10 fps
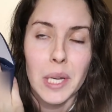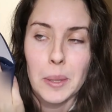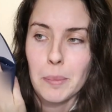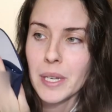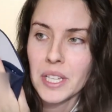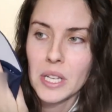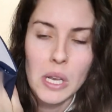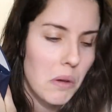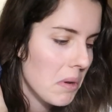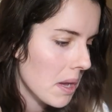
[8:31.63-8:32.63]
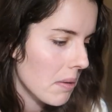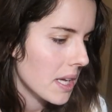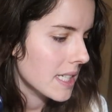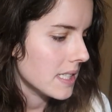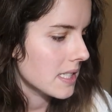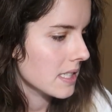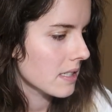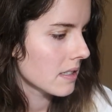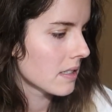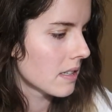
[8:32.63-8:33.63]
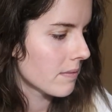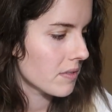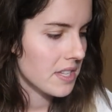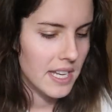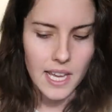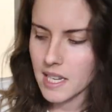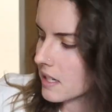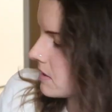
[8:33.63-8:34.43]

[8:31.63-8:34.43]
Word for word: company logo on it for the day.